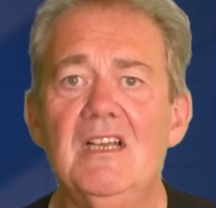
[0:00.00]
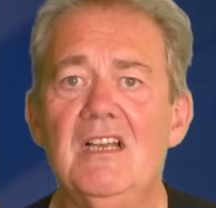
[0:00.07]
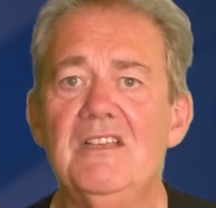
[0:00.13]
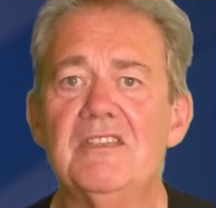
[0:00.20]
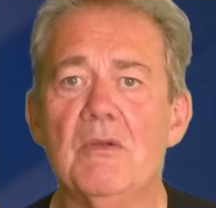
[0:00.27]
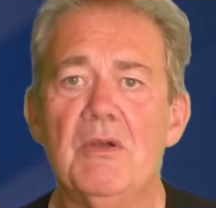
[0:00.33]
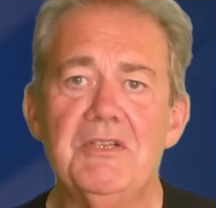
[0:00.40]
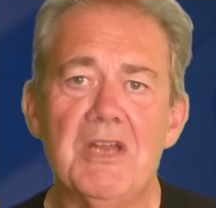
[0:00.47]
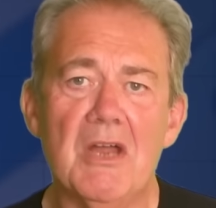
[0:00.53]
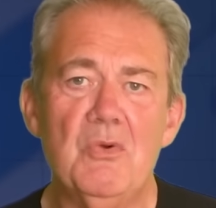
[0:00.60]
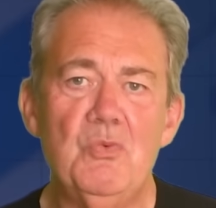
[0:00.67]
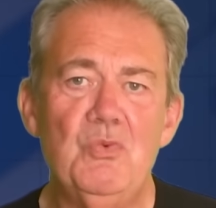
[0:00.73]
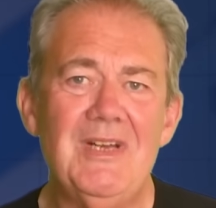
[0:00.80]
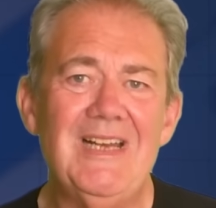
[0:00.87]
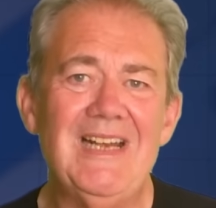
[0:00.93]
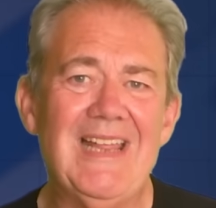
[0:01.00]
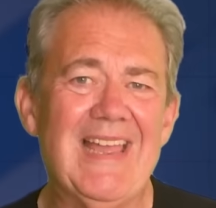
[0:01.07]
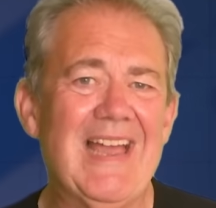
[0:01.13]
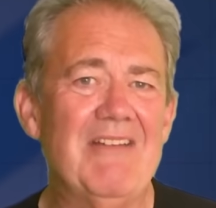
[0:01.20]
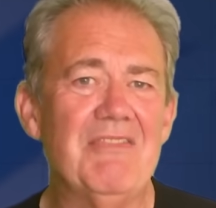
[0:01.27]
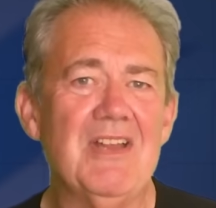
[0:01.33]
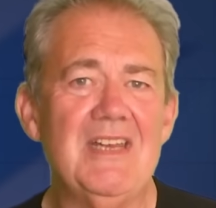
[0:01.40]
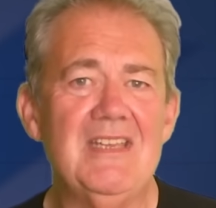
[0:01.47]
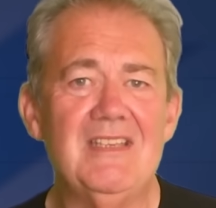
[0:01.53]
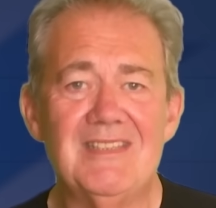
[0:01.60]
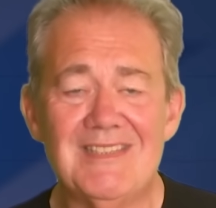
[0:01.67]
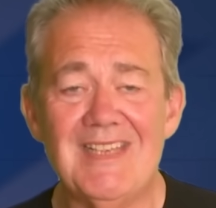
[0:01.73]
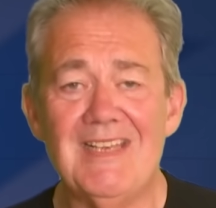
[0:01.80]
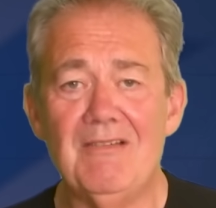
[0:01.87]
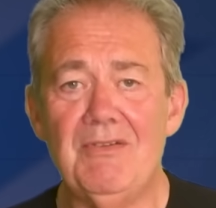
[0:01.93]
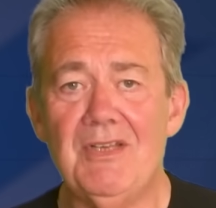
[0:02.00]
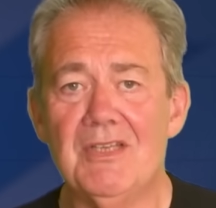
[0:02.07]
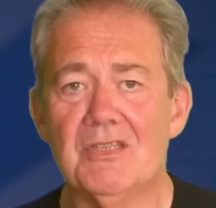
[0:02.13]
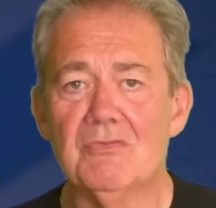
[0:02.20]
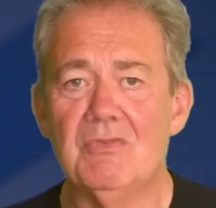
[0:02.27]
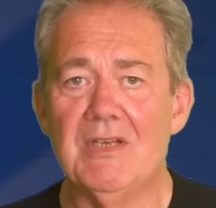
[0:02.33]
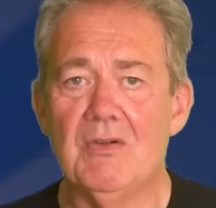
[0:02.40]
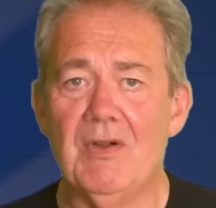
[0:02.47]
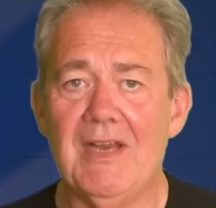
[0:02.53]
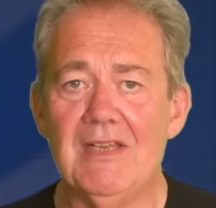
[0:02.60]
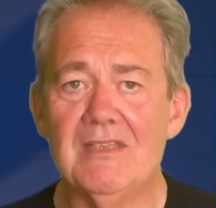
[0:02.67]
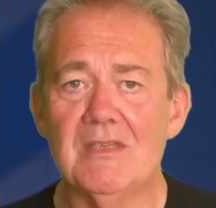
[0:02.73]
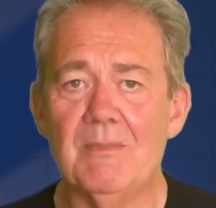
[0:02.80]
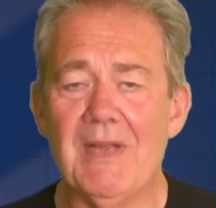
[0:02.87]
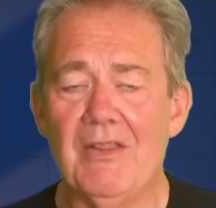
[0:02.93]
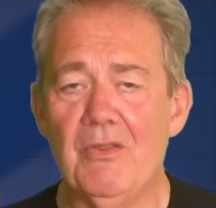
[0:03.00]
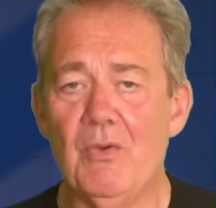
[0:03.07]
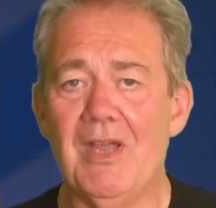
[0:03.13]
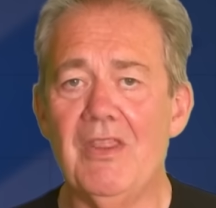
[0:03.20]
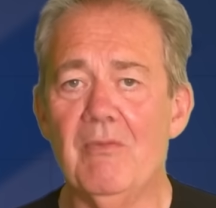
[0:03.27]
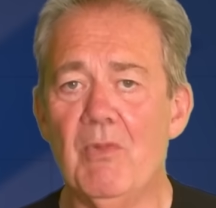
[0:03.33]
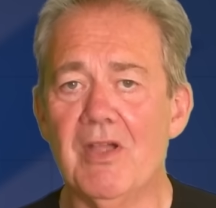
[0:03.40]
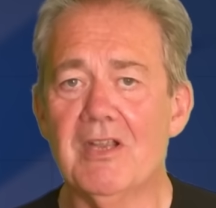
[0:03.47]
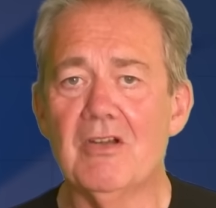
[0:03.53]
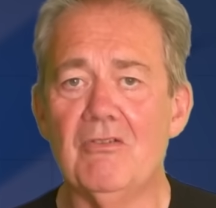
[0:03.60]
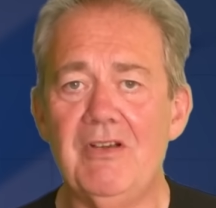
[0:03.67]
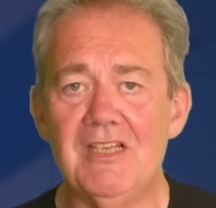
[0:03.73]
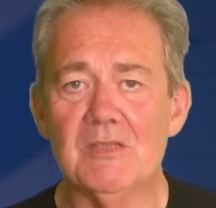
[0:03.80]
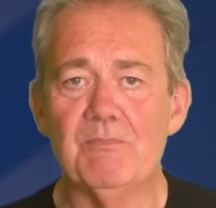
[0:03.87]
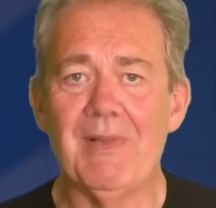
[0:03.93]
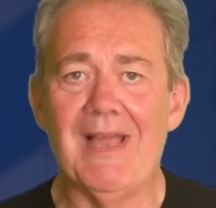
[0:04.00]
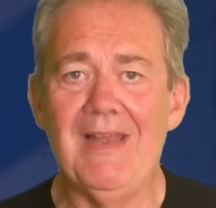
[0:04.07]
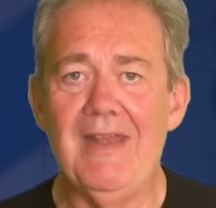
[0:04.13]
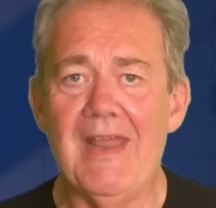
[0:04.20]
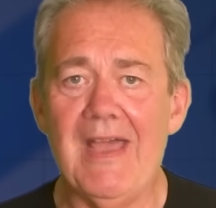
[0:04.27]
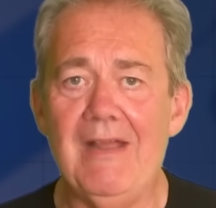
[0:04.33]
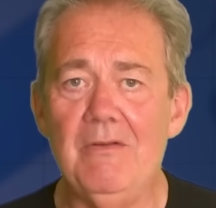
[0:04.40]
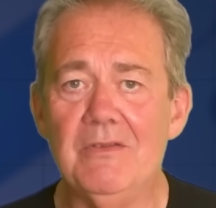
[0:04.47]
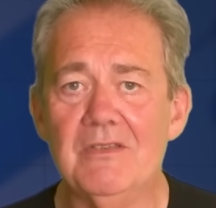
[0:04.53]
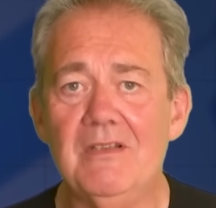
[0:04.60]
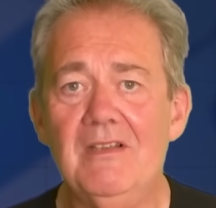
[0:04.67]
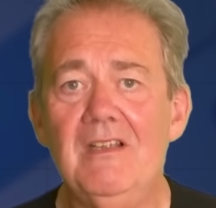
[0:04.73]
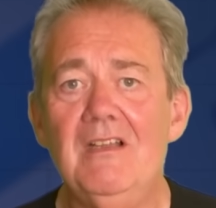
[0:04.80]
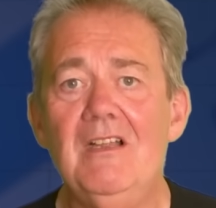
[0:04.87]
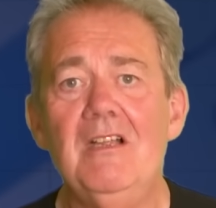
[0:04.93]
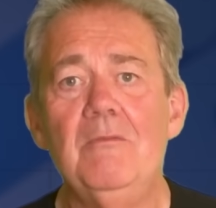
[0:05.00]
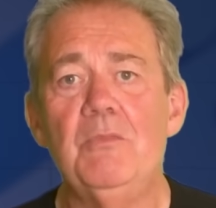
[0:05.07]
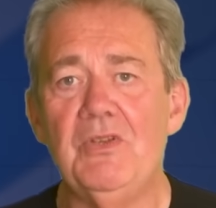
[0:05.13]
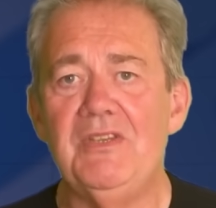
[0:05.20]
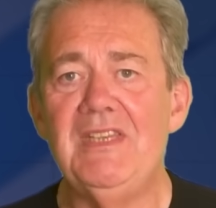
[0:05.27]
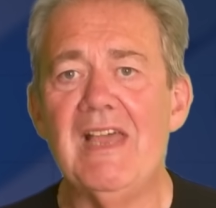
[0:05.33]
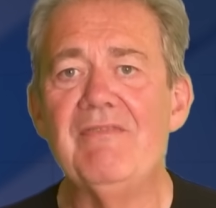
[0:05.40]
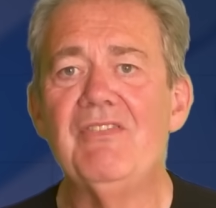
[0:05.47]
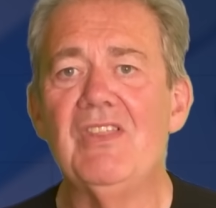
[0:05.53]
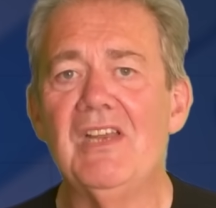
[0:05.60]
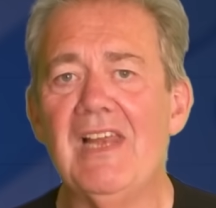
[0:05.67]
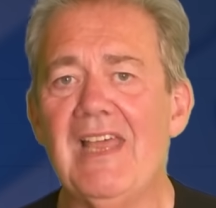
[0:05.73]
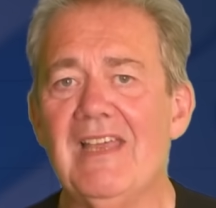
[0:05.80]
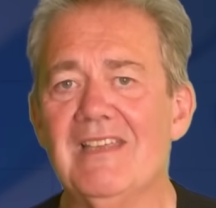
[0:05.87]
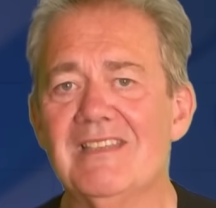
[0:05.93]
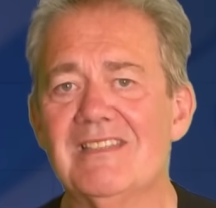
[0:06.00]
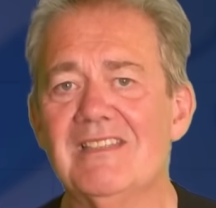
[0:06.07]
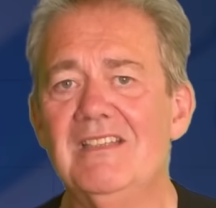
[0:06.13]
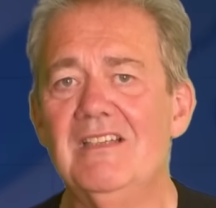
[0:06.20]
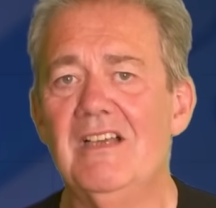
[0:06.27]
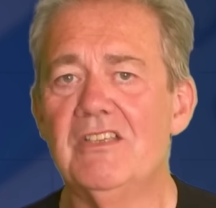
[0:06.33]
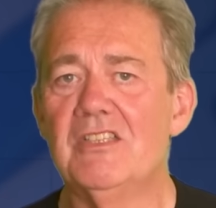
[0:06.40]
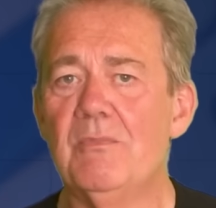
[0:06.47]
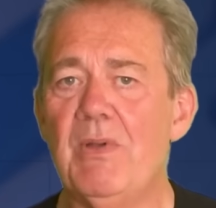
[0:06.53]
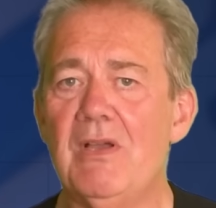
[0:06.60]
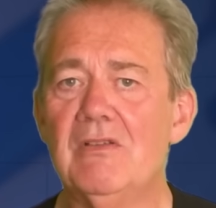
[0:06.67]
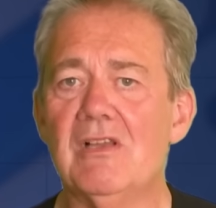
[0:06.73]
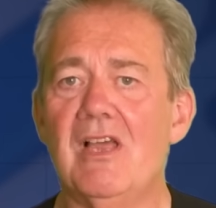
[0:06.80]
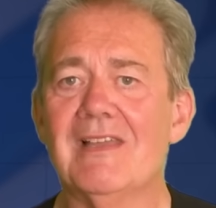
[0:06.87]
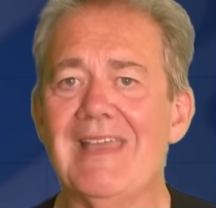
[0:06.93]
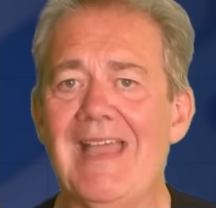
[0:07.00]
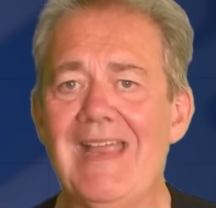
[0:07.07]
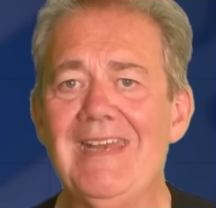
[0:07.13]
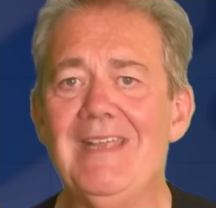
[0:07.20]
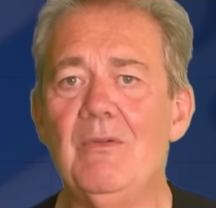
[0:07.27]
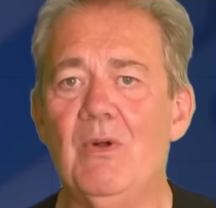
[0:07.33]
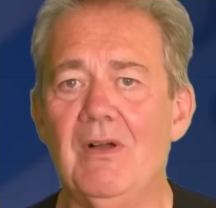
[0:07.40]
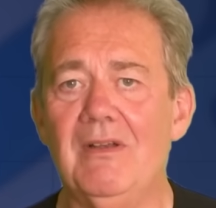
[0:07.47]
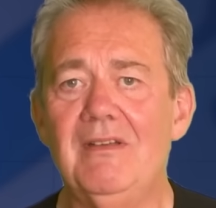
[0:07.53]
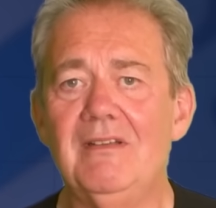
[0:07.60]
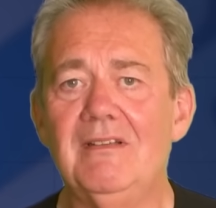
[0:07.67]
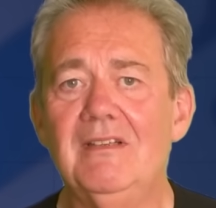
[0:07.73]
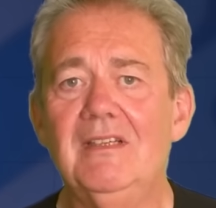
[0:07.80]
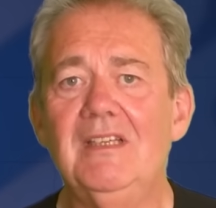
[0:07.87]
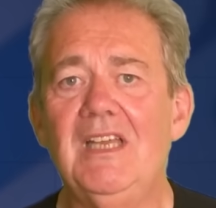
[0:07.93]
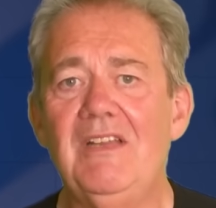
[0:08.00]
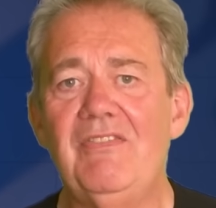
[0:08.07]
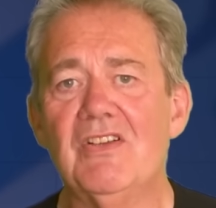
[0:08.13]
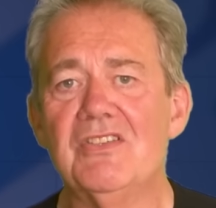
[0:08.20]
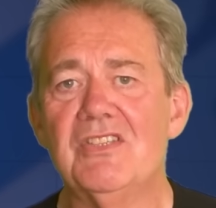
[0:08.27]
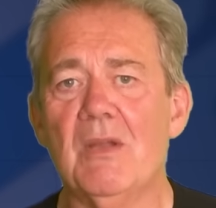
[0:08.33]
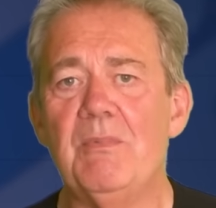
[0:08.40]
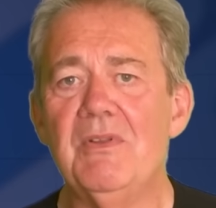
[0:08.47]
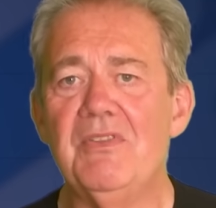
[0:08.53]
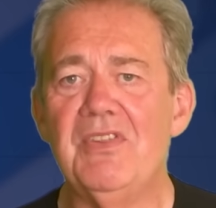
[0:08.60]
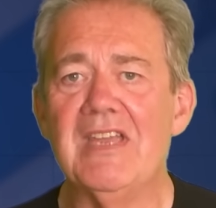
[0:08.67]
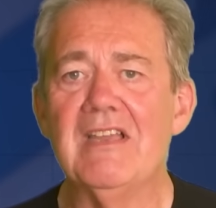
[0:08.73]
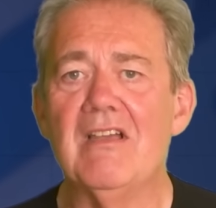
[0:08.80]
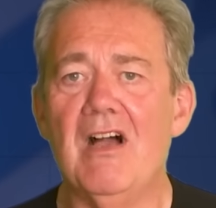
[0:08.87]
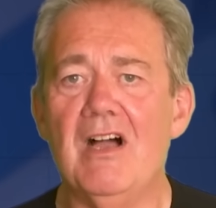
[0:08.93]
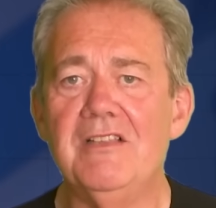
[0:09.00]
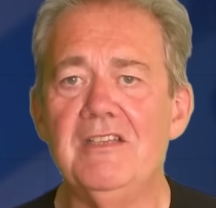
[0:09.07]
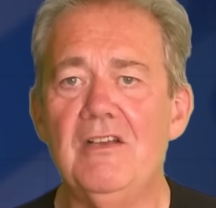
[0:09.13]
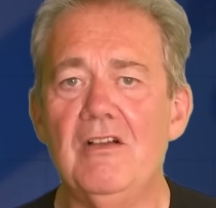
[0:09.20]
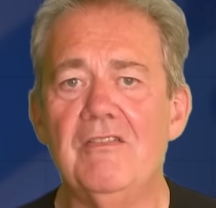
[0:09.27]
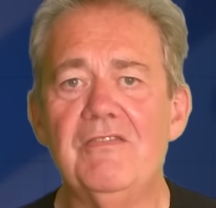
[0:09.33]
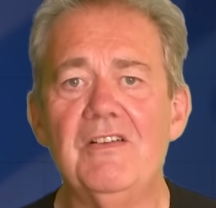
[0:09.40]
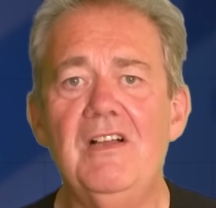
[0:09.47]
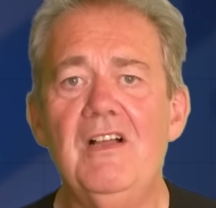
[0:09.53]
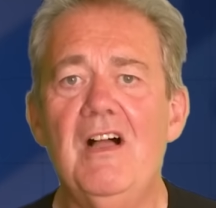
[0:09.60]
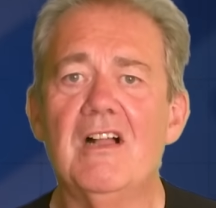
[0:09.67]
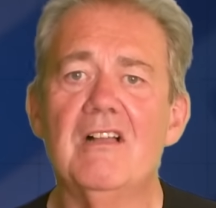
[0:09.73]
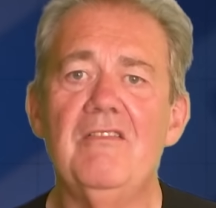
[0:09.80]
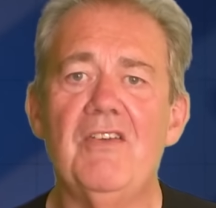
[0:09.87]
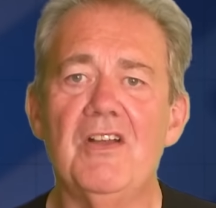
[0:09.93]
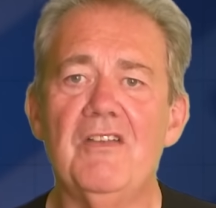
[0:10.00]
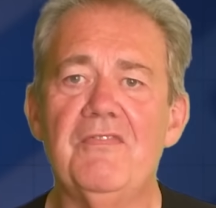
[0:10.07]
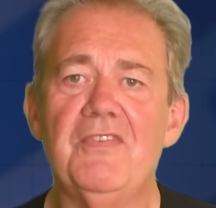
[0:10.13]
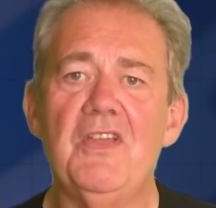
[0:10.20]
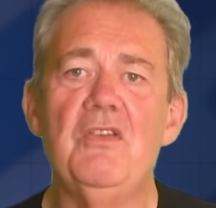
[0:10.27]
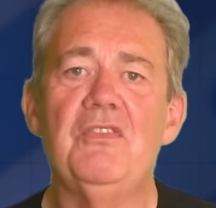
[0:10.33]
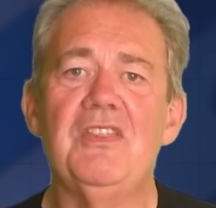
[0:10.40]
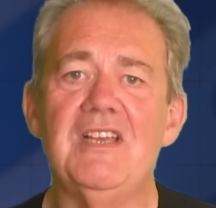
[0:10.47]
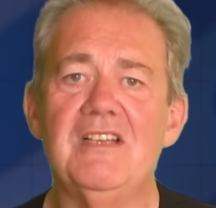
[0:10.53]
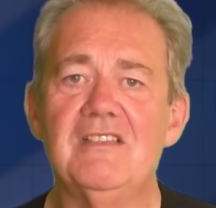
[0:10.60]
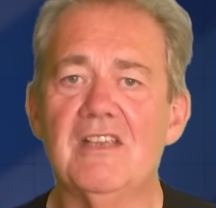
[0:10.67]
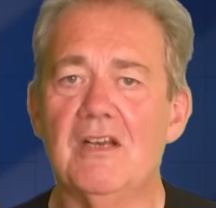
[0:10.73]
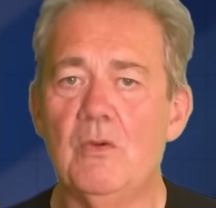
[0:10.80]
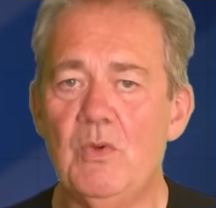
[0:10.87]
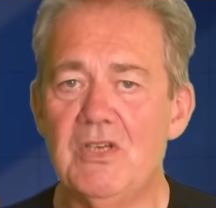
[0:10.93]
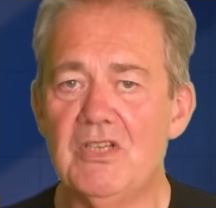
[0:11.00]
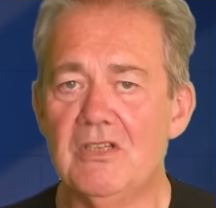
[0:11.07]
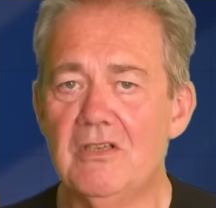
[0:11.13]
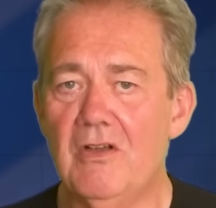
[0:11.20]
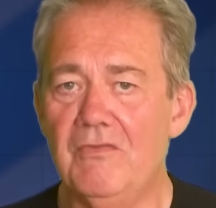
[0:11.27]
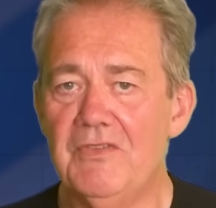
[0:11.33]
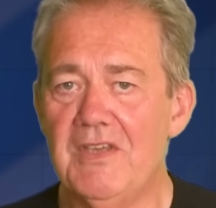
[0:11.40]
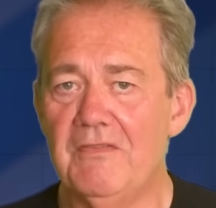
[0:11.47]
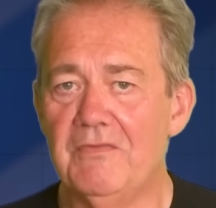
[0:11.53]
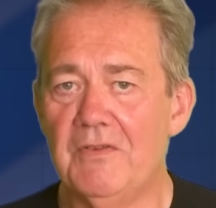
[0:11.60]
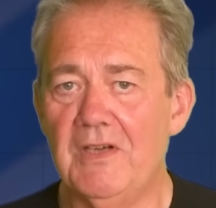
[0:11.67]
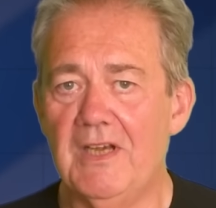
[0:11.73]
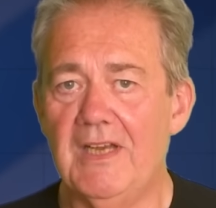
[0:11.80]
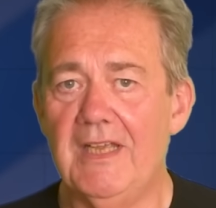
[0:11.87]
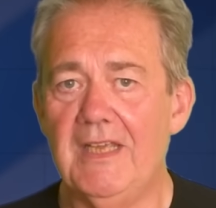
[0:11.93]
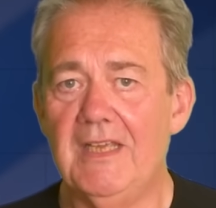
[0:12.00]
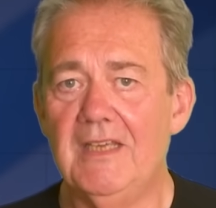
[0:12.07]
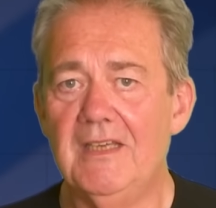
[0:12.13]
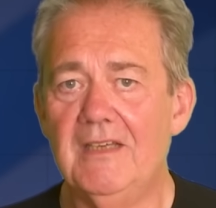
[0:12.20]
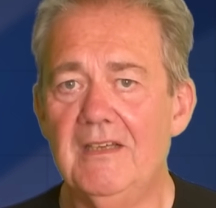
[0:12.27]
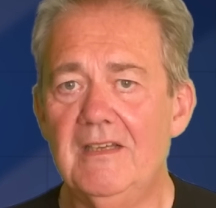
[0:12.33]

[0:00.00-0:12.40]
And so I don't really have any serious regrets about the way that my career's panned out. But nevertheless, I suppose like anyone, if I stop and think hard enough, I can find a few things that I wish had gone differently.